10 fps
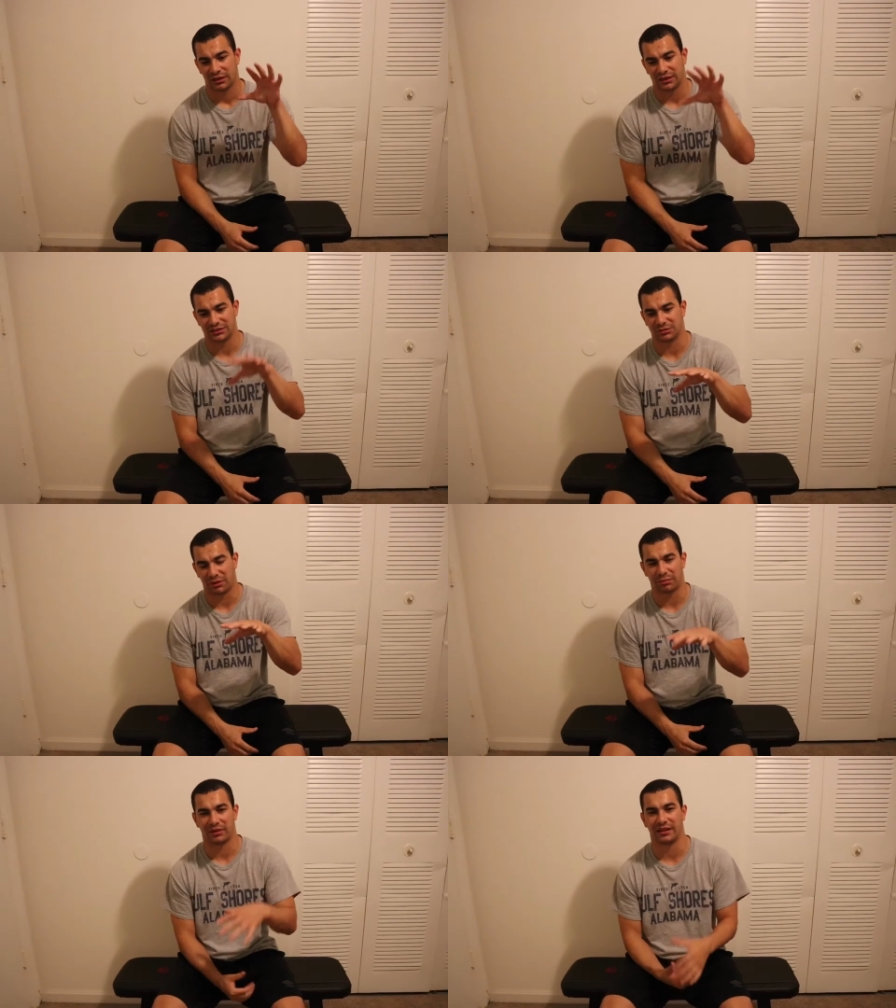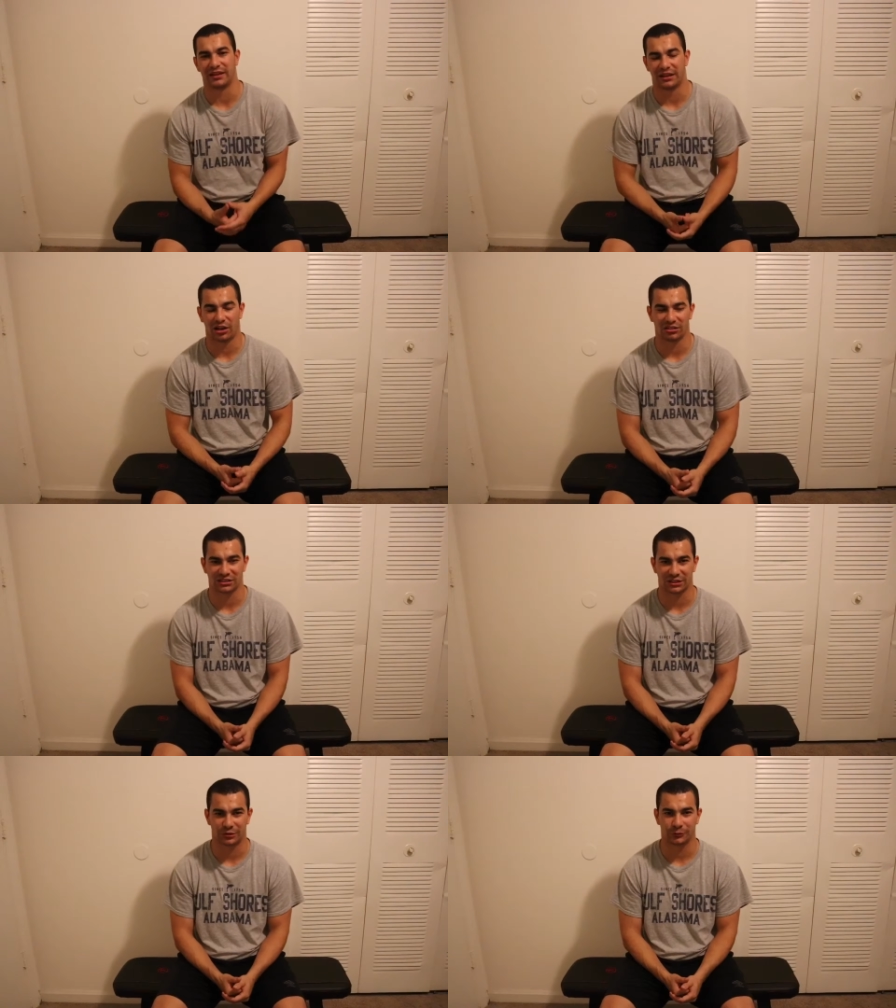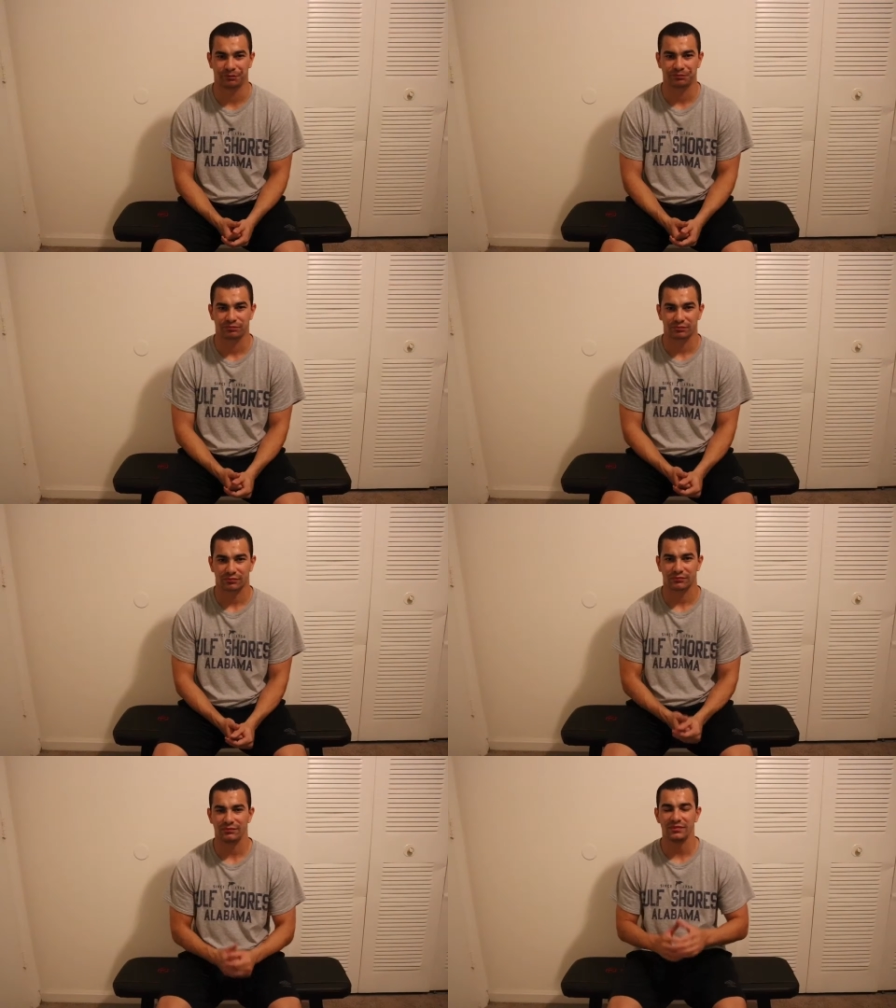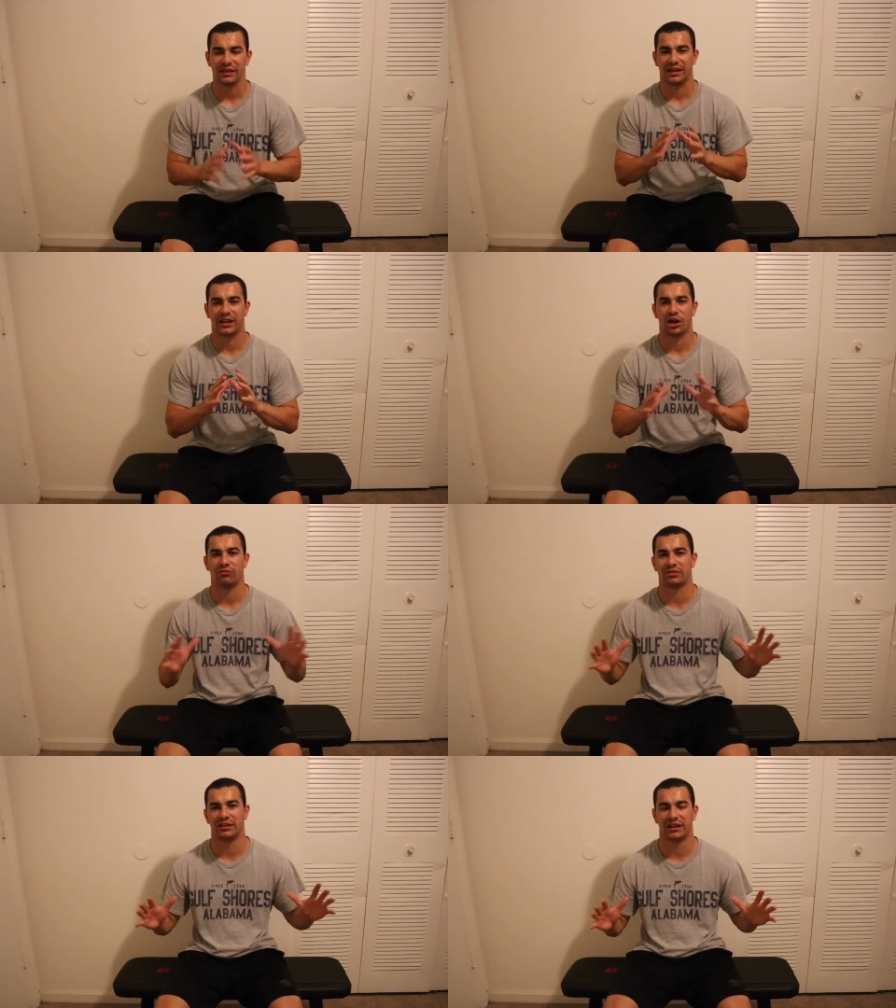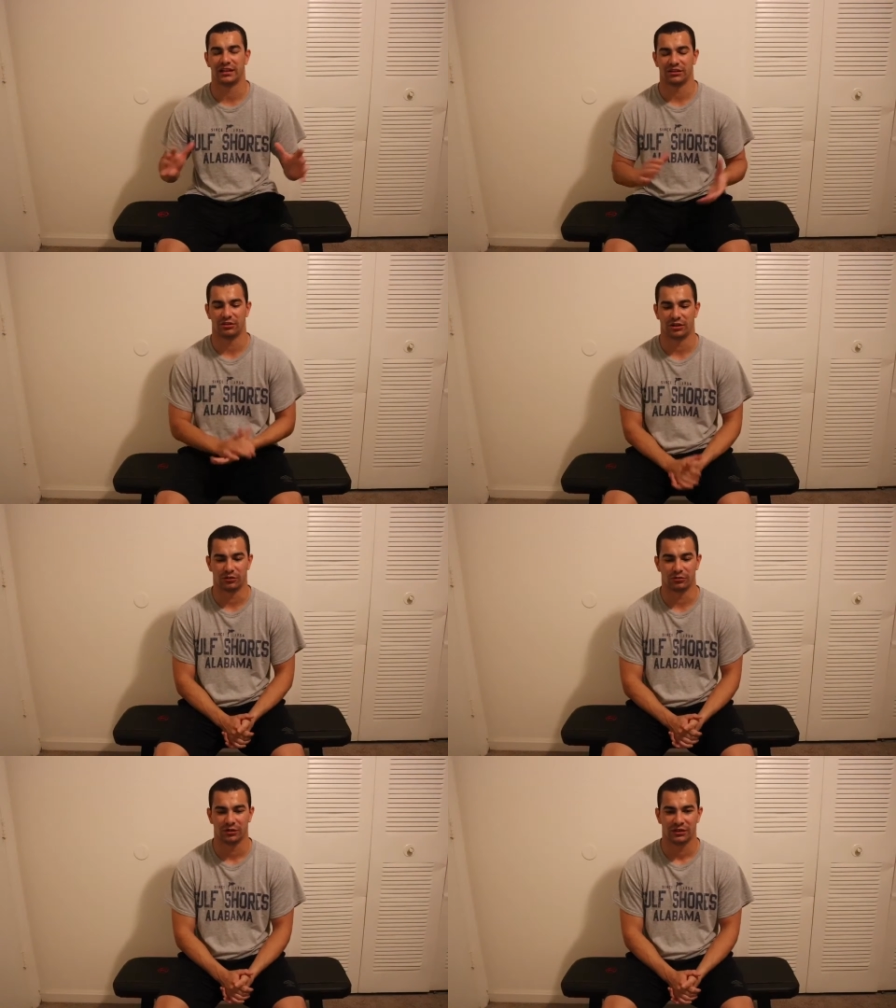into my plan also, and hopefully that, you know,